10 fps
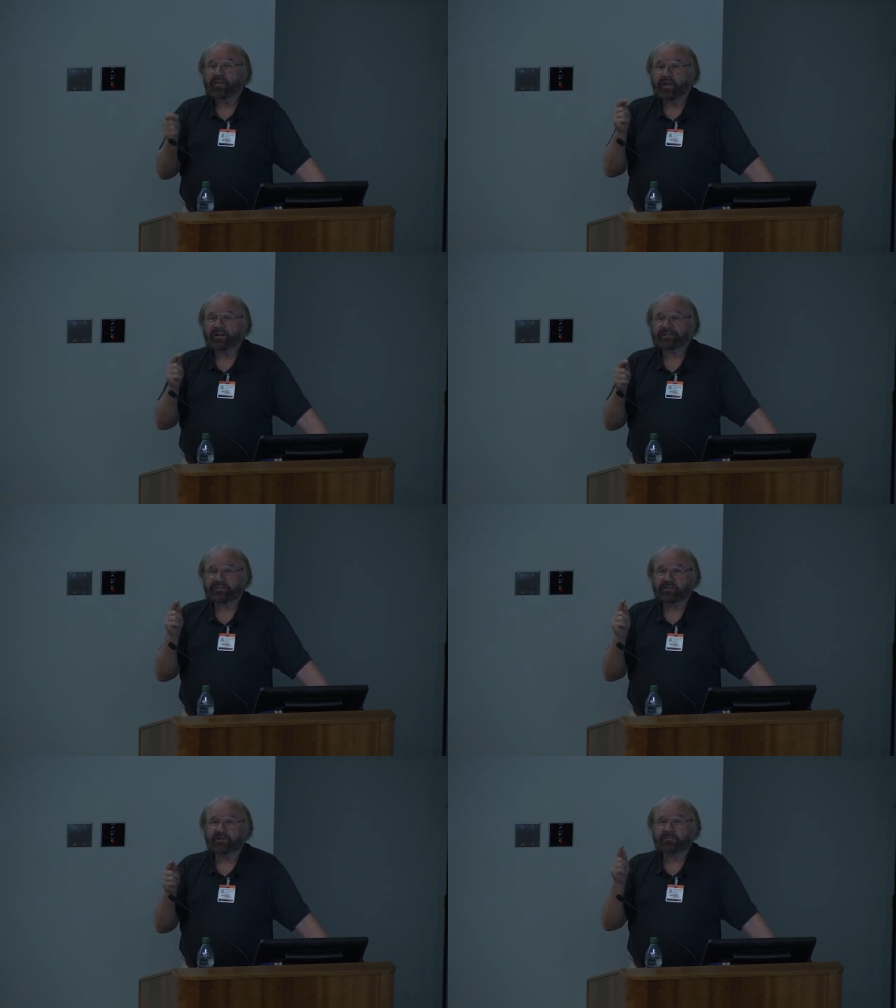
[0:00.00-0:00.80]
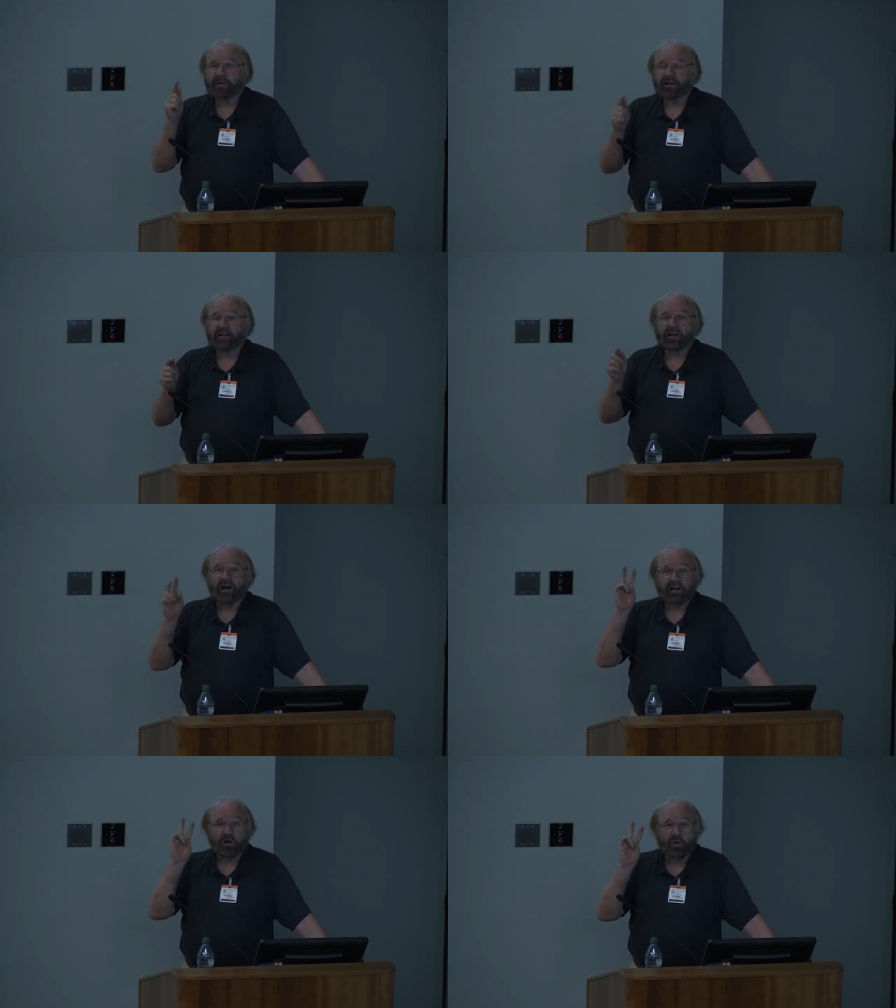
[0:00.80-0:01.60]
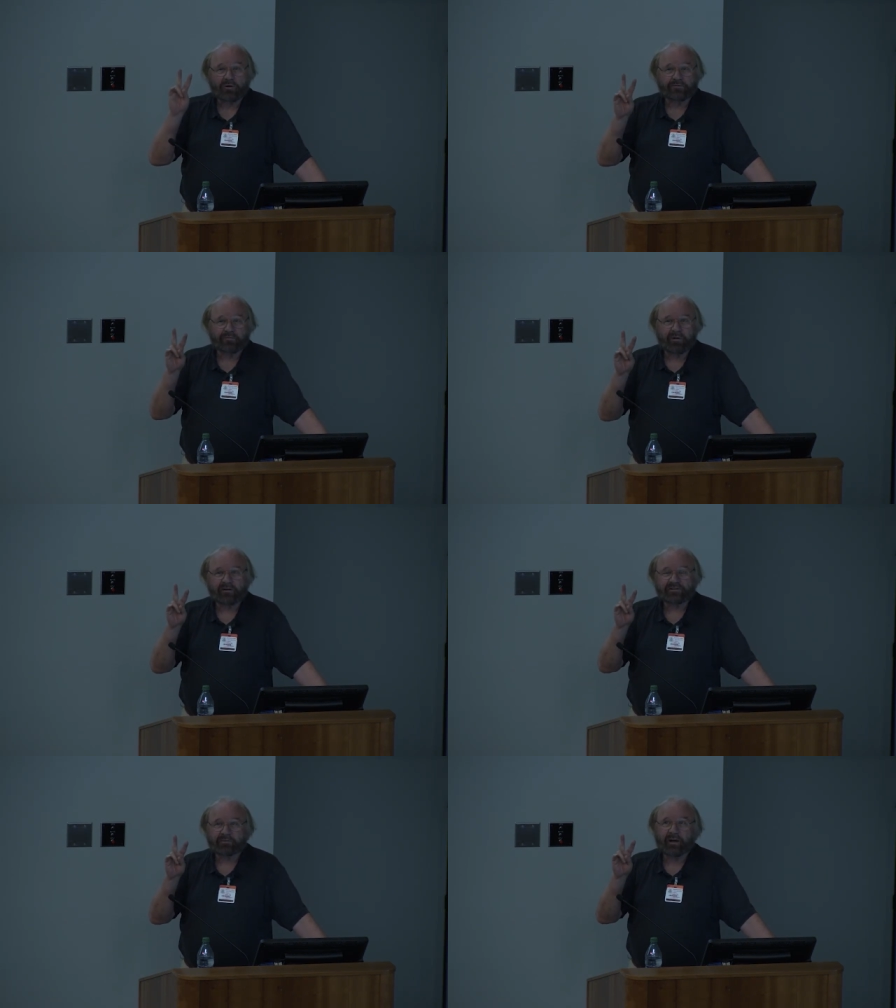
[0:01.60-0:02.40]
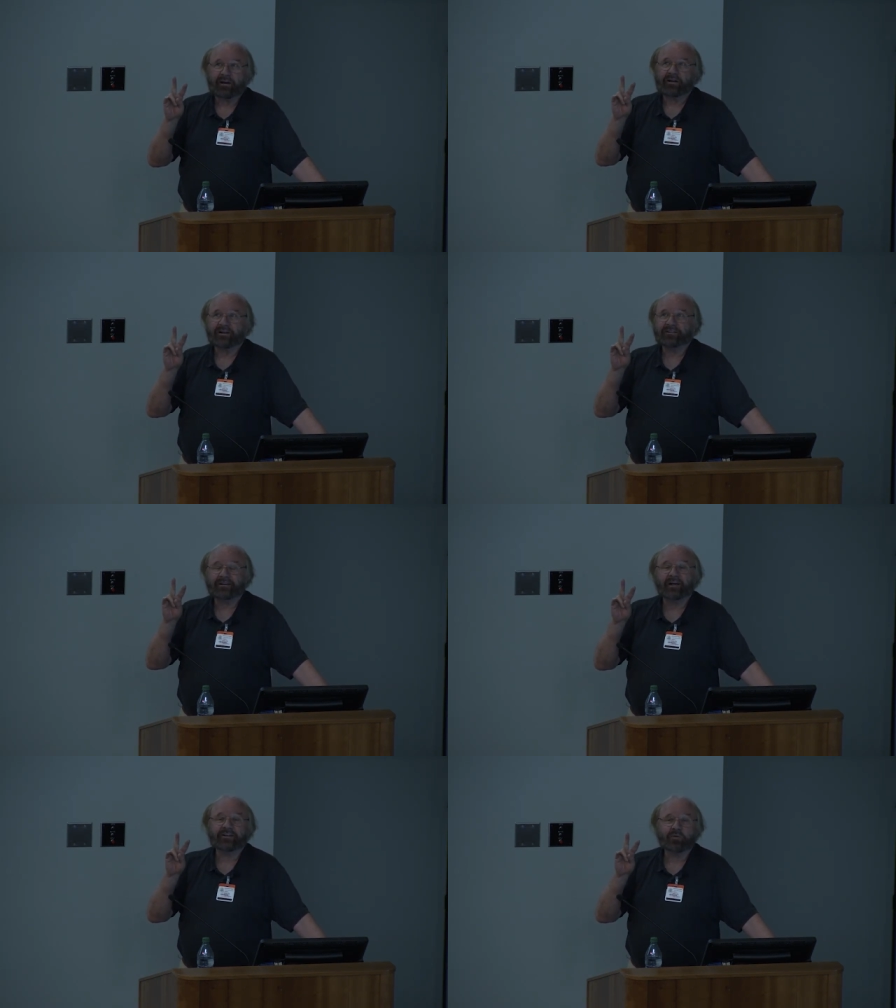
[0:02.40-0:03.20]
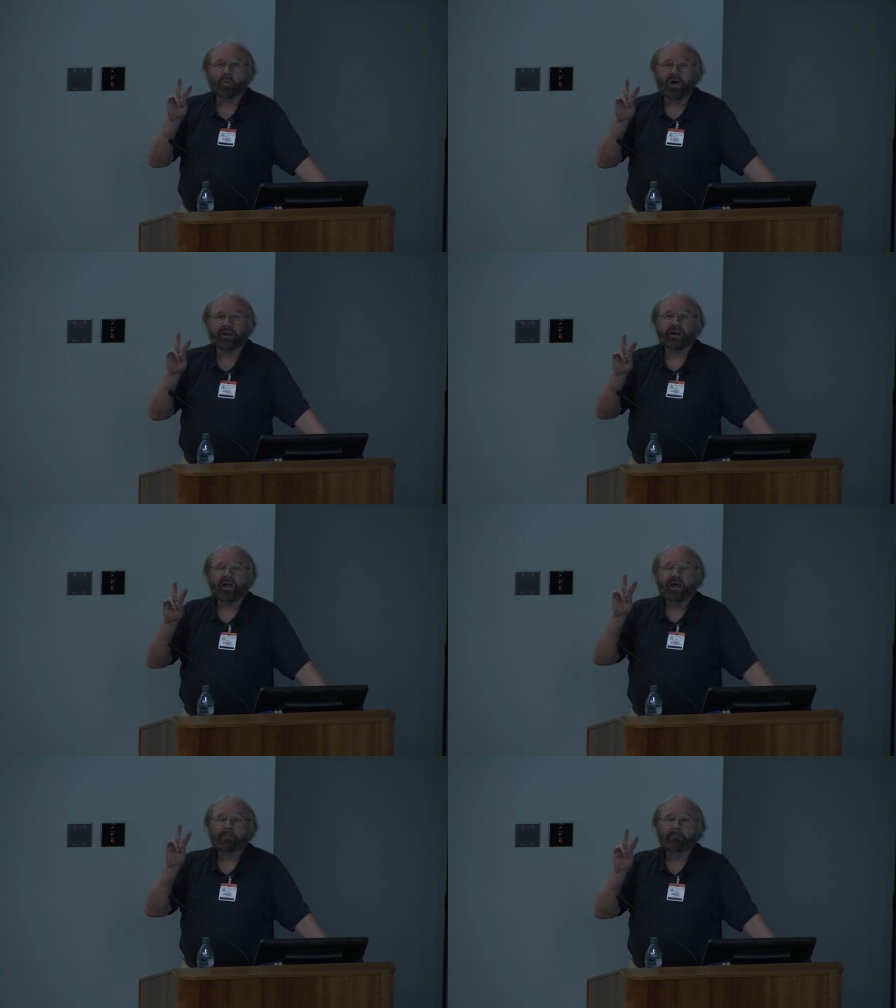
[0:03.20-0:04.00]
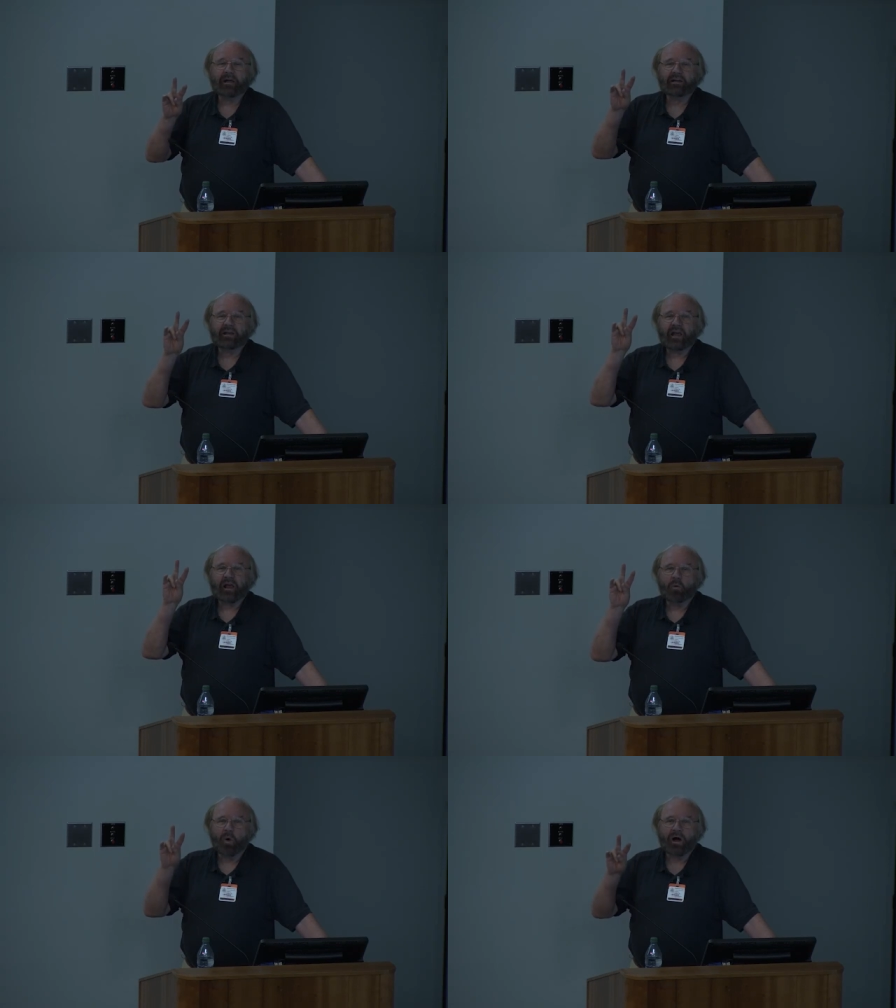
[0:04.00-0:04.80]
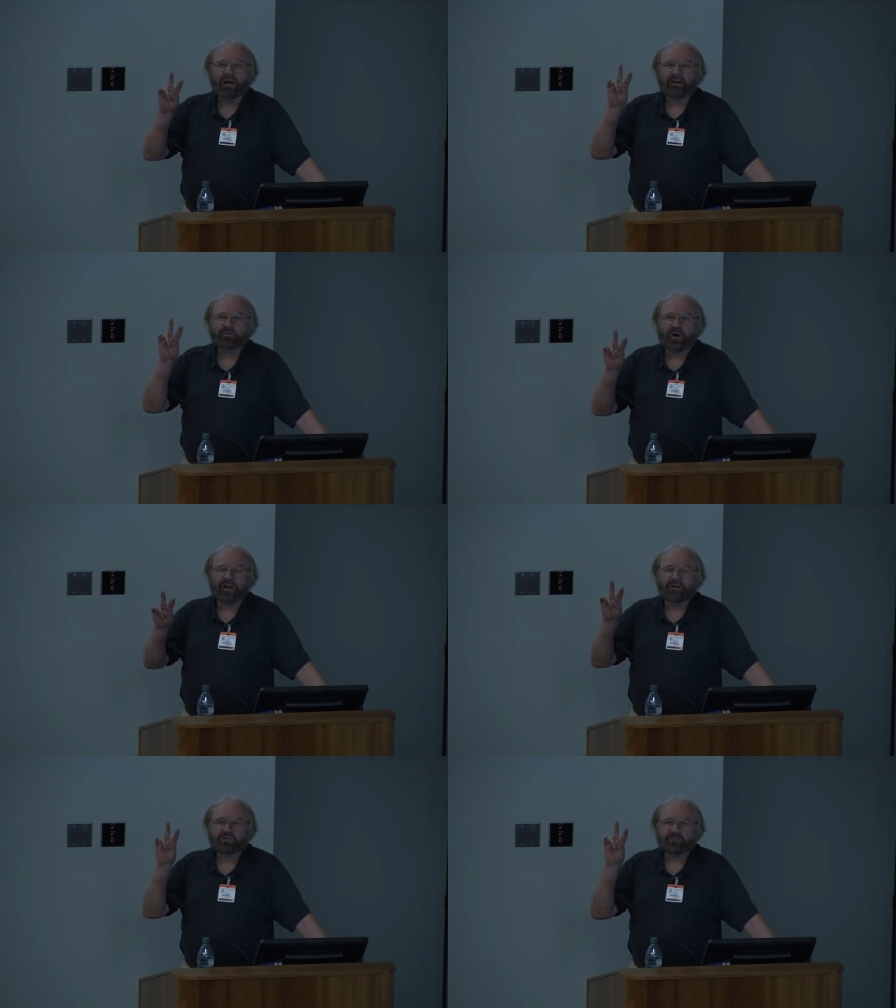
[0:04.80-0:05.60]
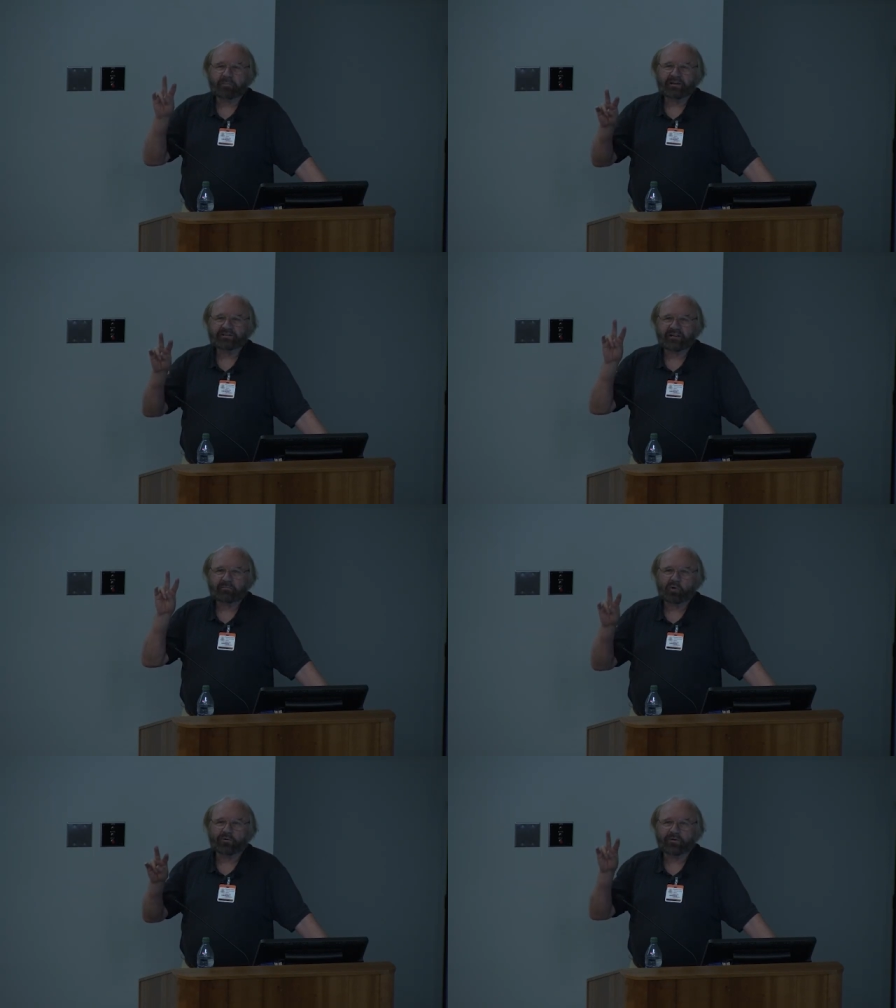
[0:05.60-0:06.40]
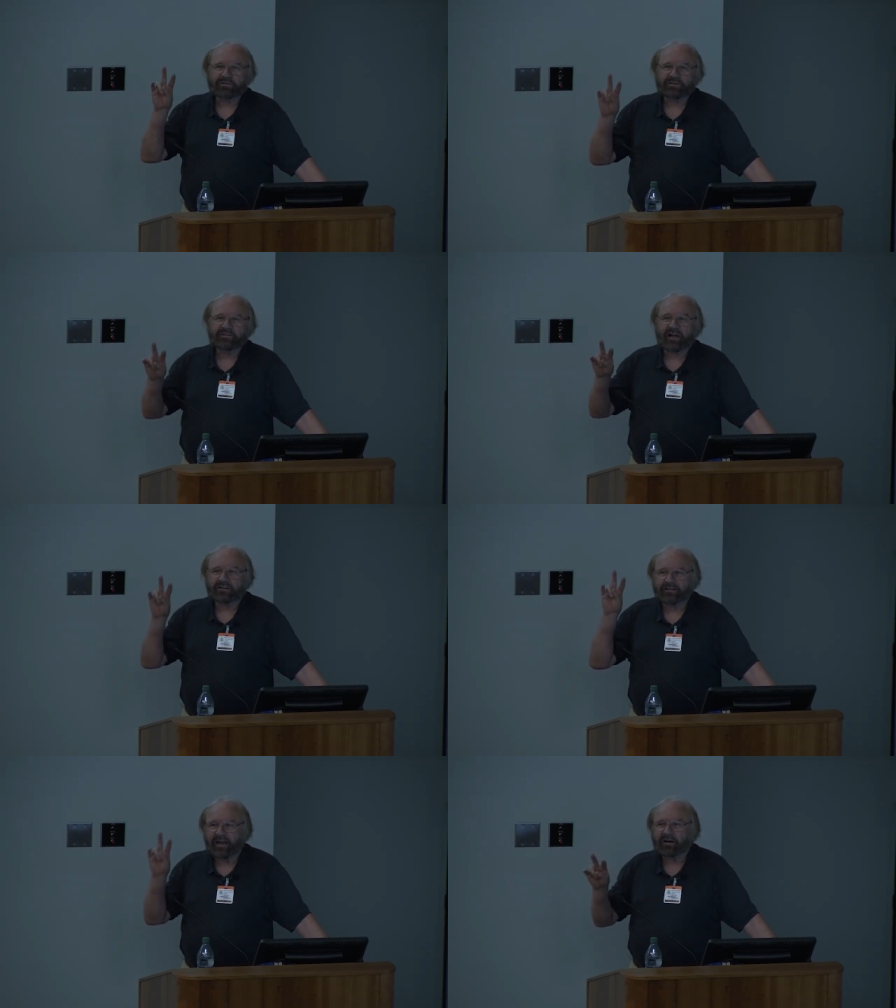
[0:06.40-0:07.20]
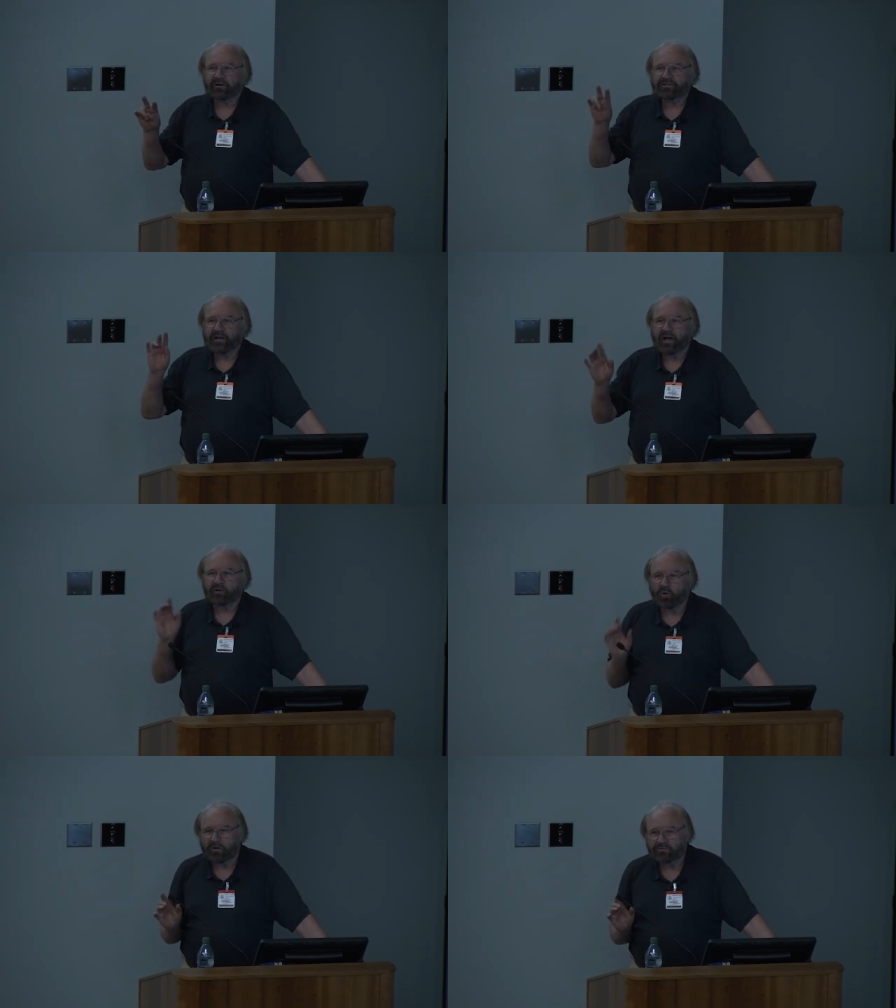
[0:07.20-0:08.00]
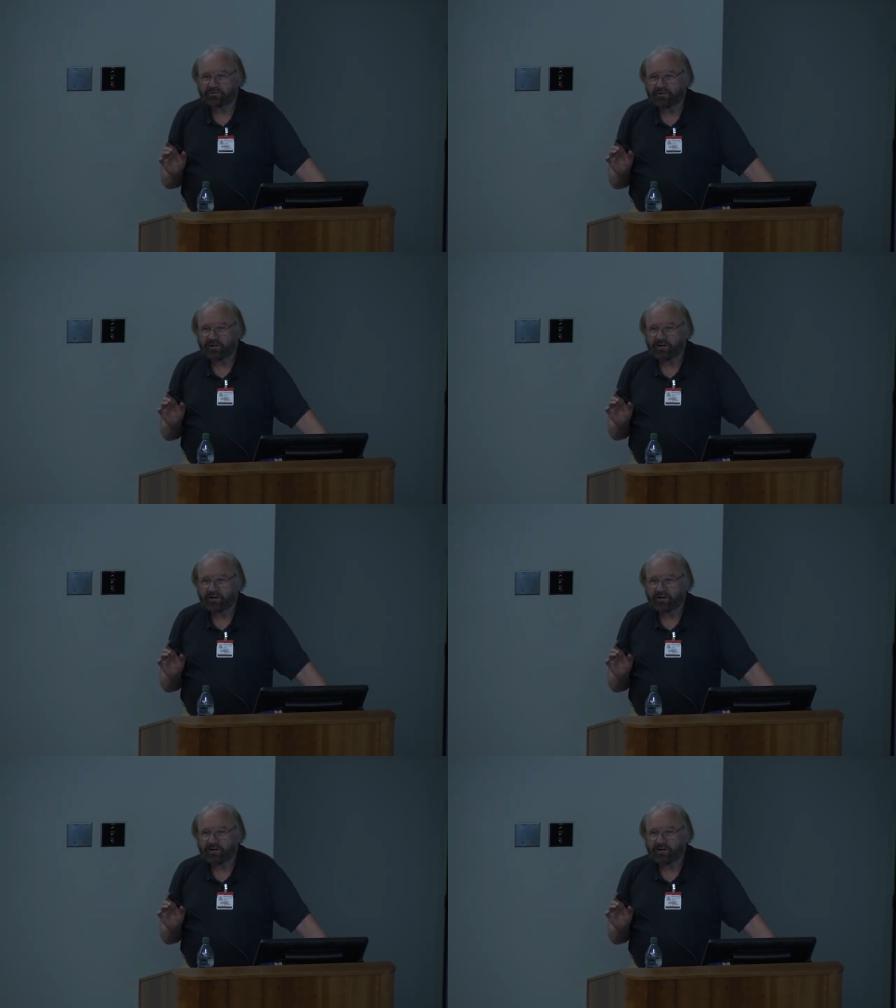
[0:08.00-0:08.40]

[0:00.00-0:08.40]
they are still making, I quote from Merrill Swain, 1991, making a wide range of basic morphosyntactic errors, unquote.